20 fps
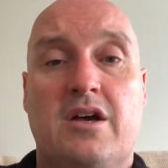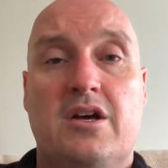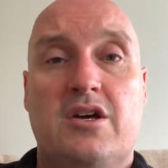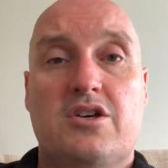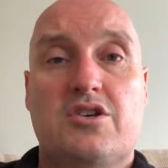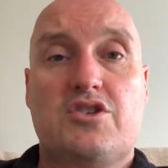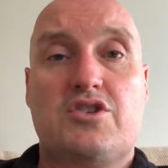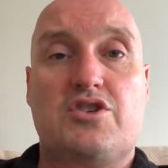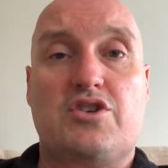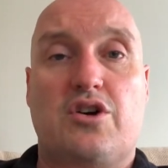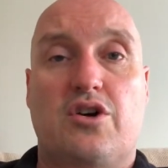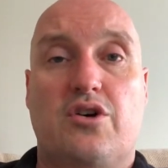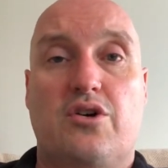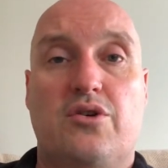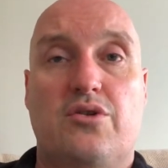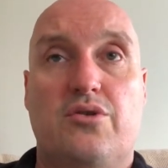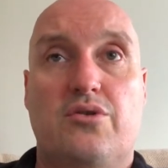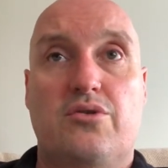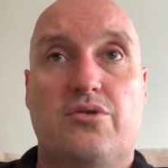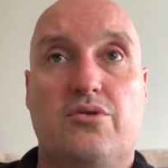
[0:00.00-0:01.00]
So
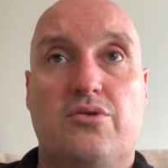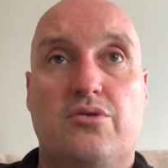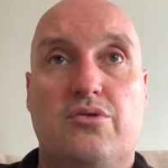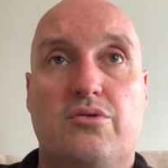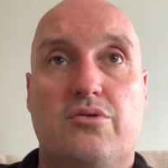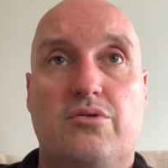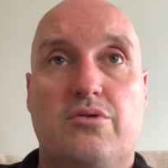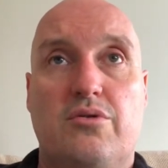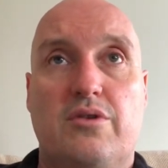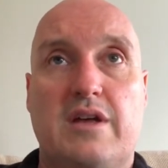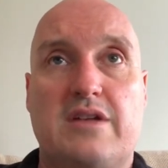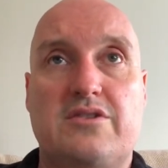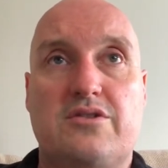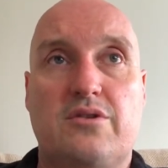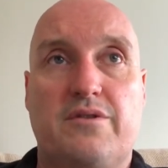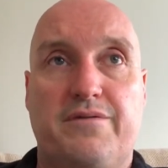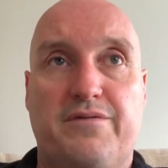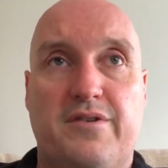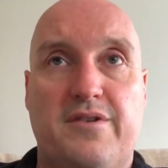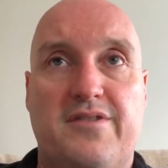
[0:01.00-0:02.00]
it's
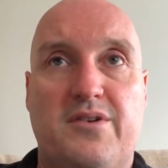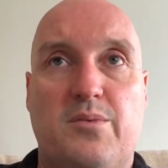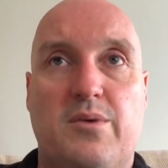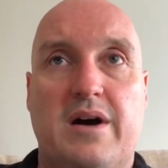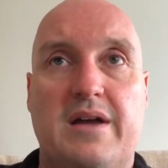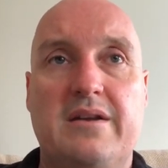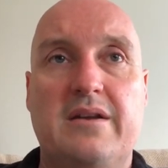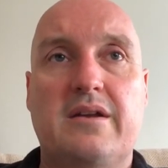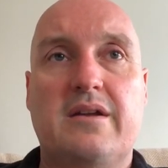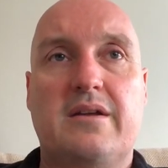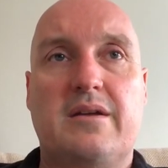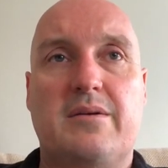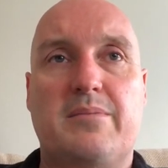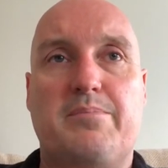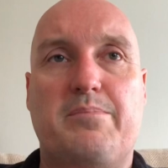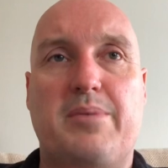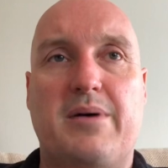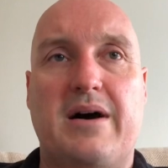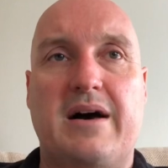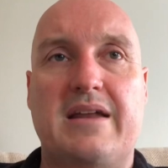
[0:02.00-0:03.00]
not for everyone,
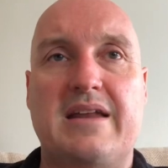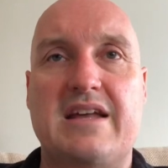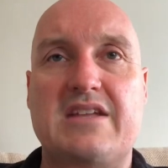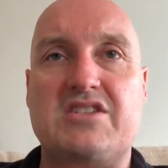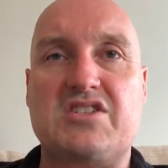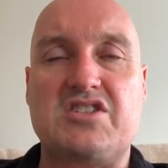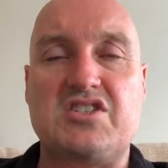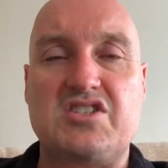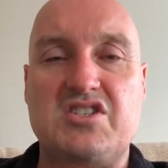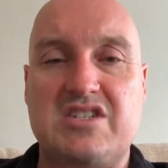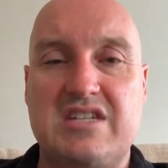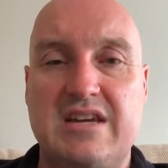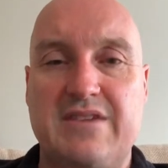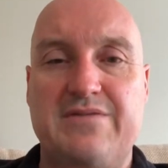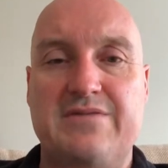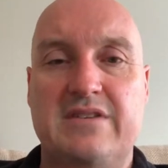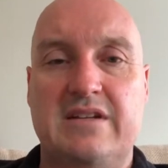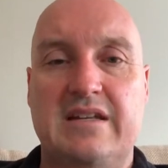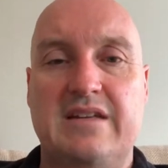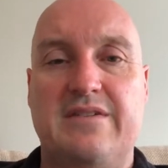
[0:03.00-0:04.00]
but it's
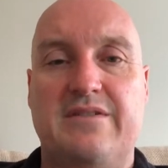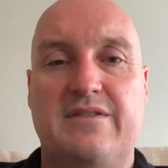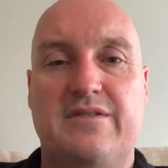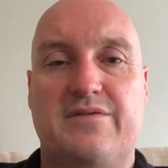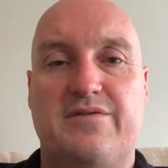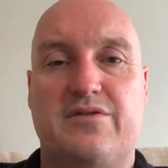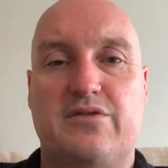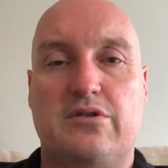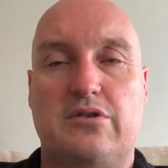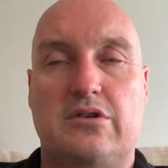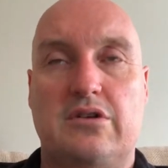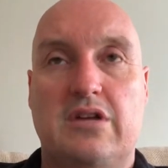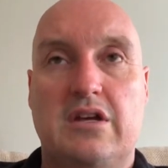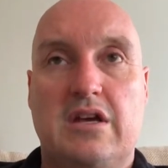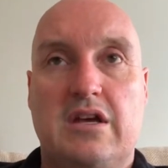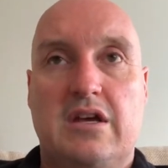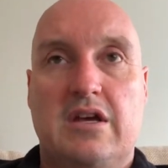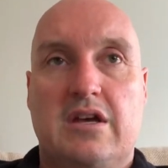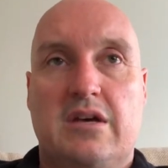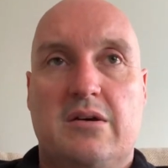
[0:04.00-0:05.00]
definitely for
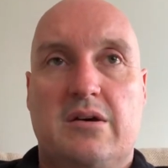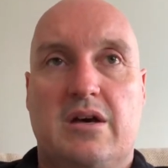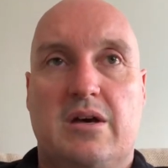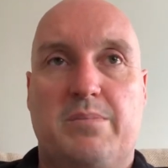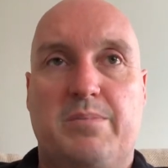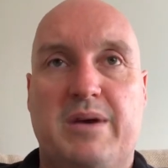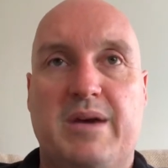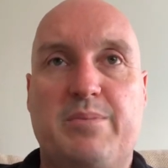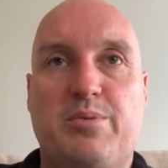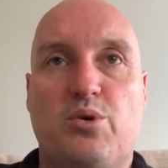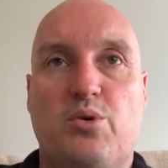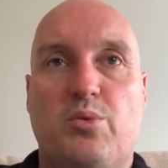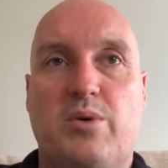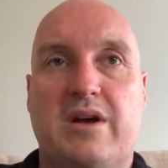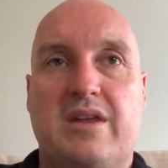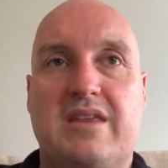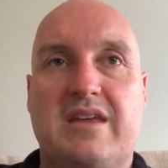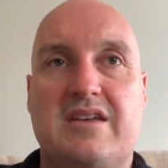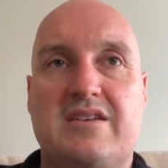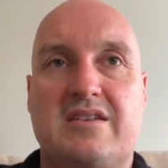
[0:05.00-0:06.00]
people
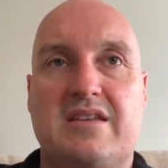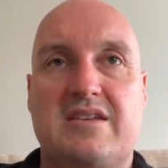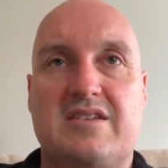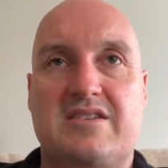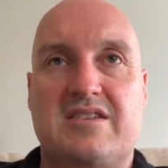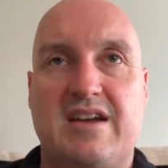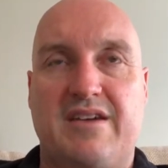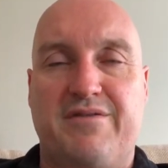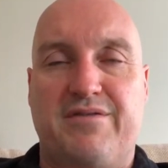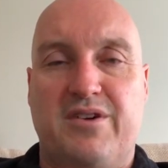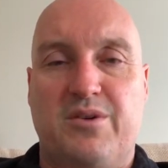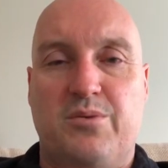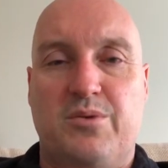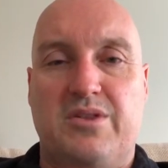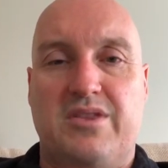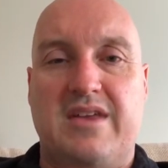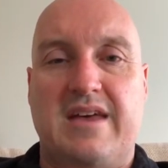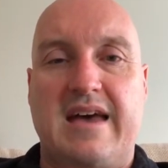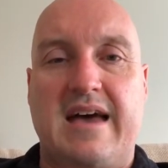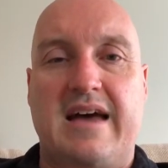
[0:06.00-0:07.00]
where they're suffering
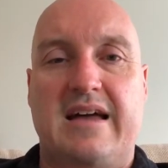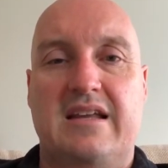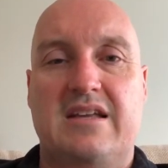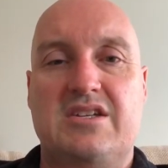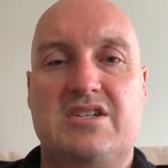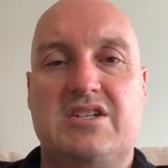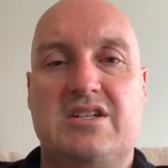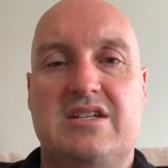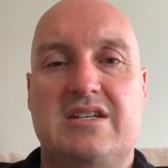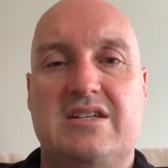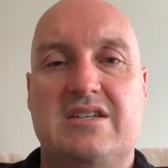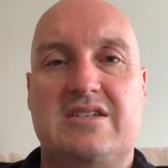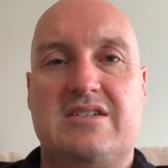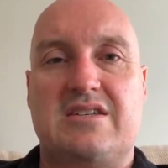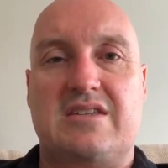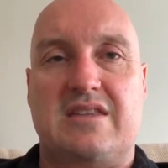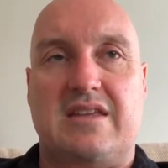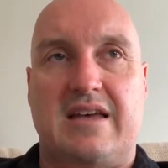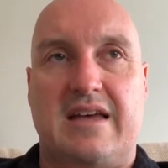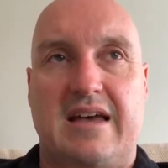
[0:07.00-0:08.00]
with their allergies
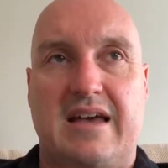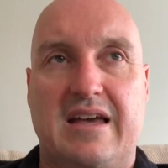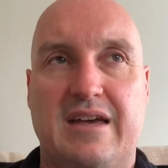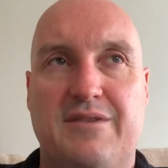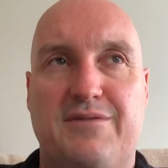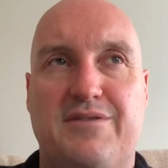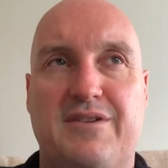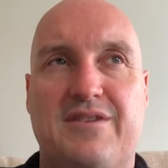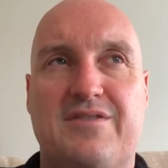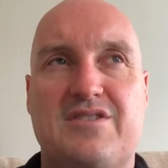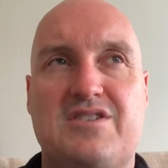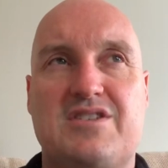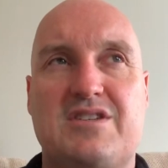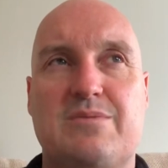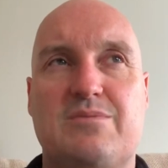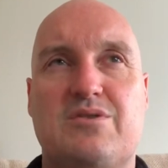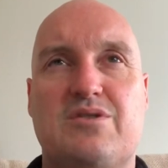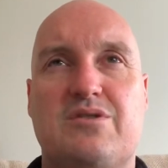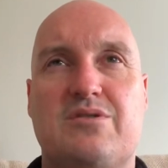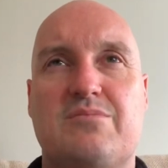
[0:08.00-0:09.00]
and the hay fever
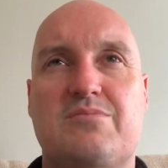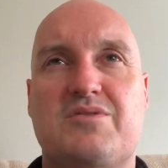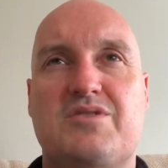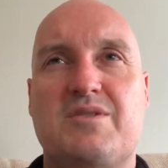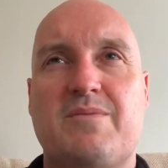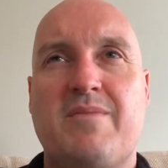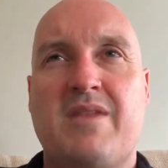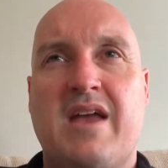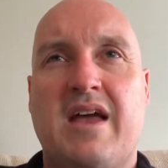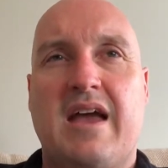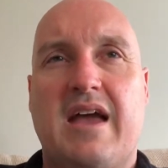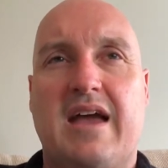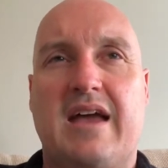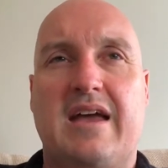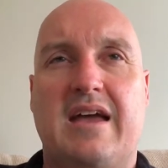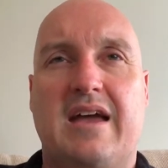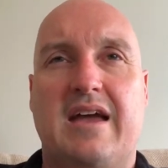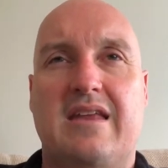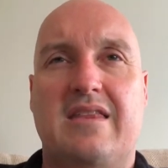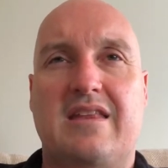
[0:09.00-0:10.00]
symptoms,
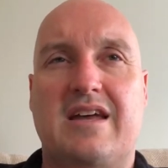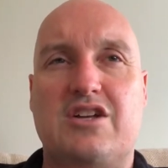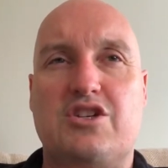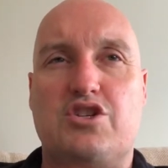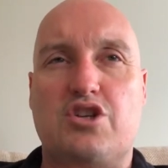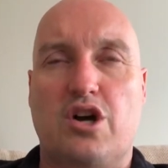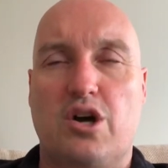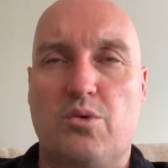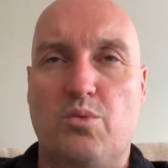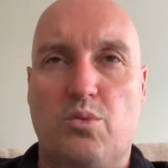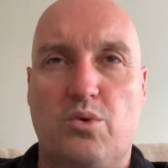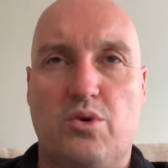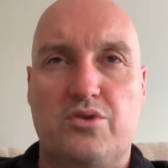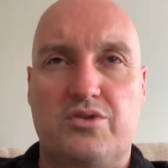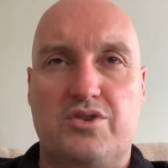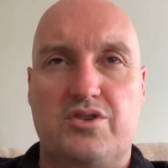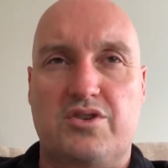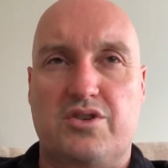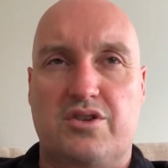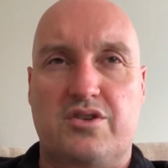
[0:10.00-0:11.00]
and they don't
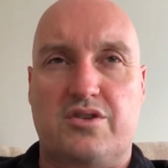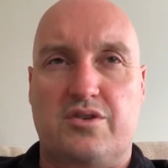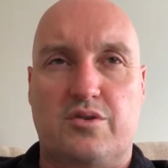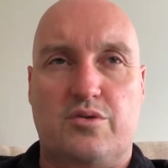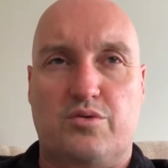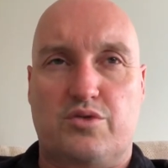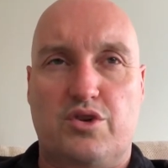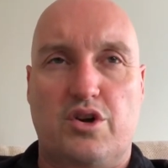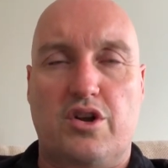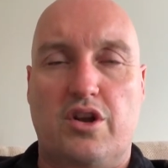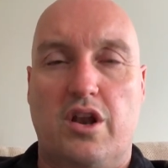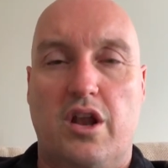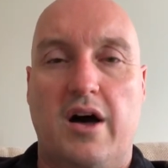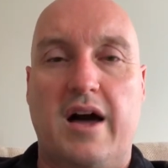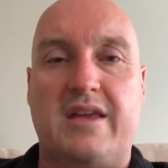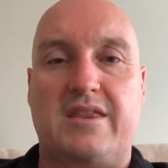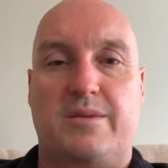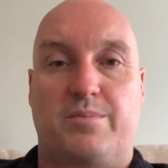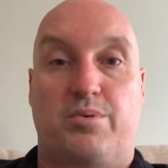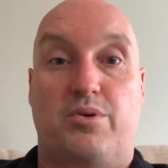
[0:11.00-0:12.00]
want or don't
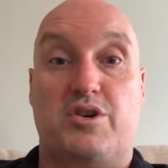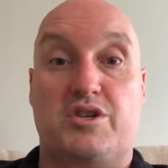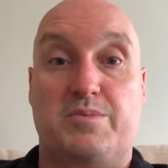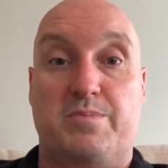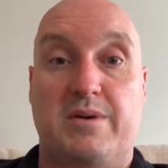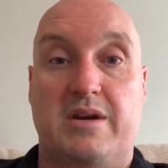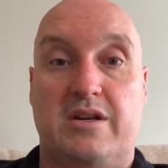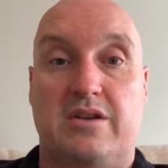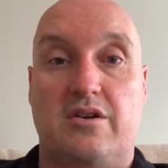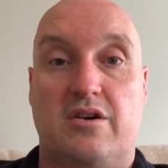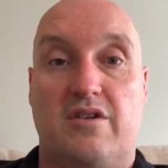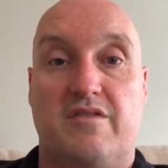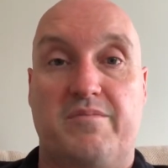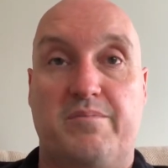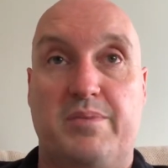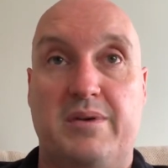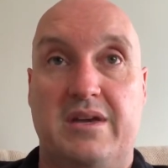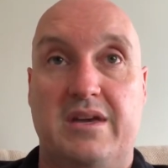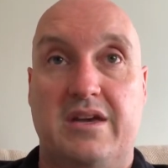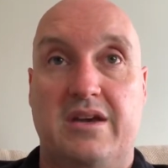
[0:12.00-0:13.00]
like the prospect of
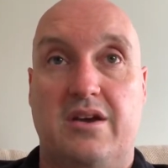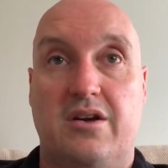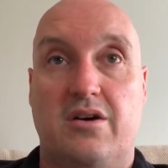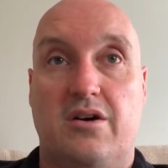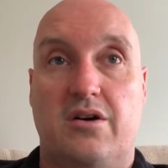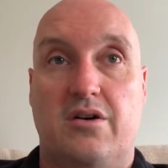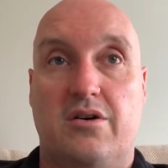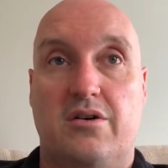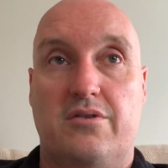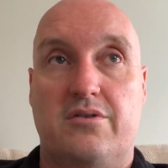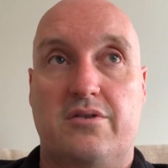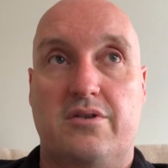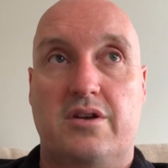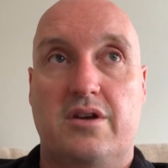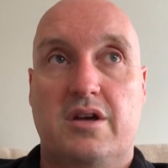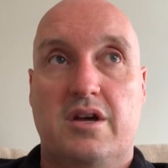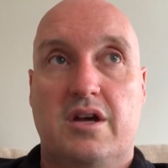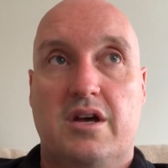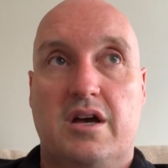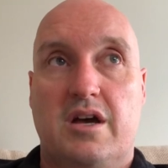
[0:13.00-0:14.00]
being on
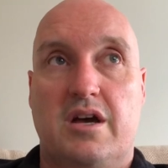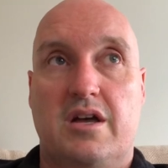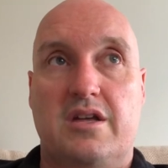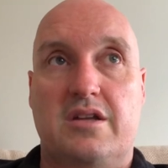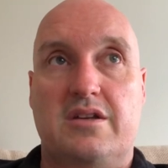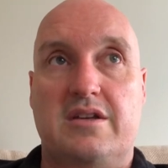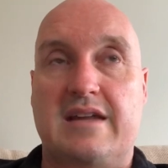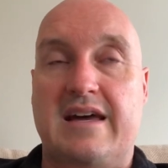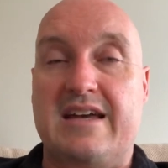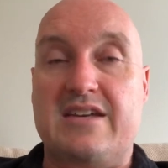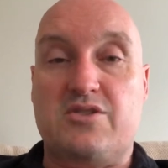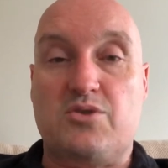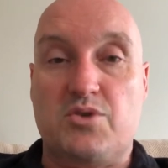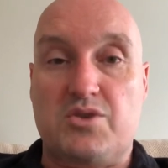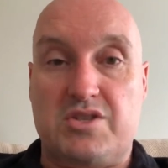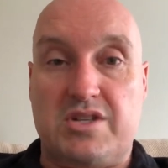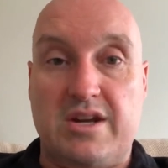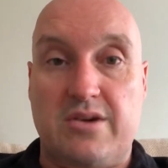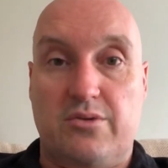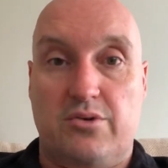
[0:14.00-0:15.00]
nasal
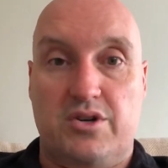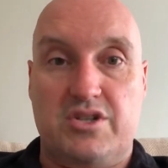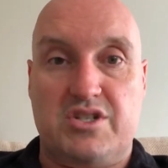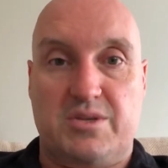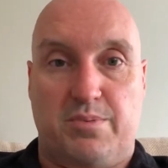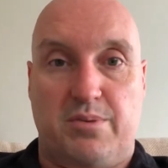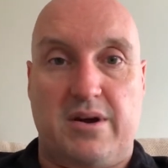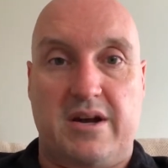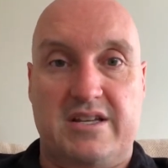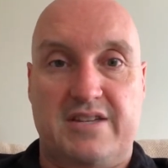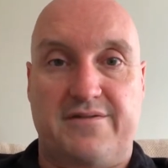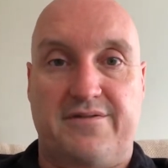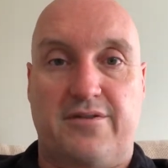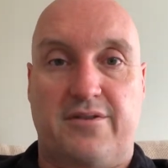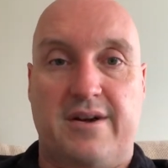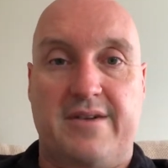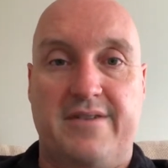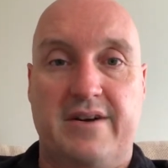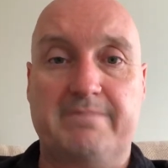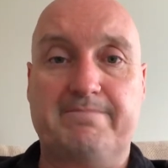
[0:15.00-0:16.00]
steroid sprays
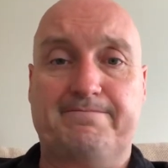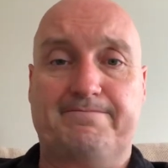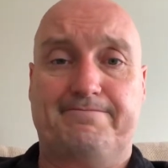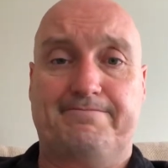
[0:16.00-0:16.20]
forever.